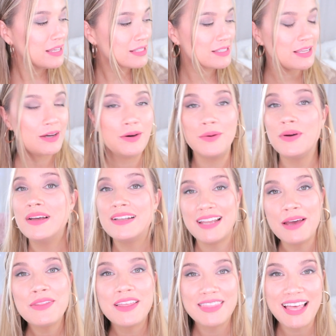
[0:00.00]
So
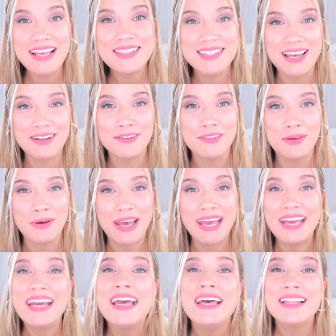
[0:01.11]
now that that's out of the
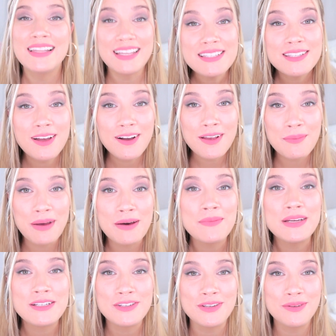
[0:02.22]
way, let's talk about
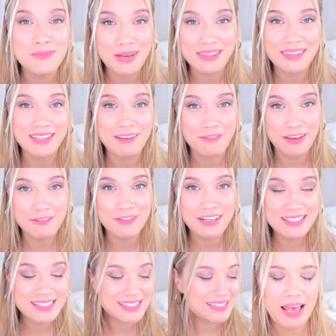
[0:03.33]
my June monthly favorites.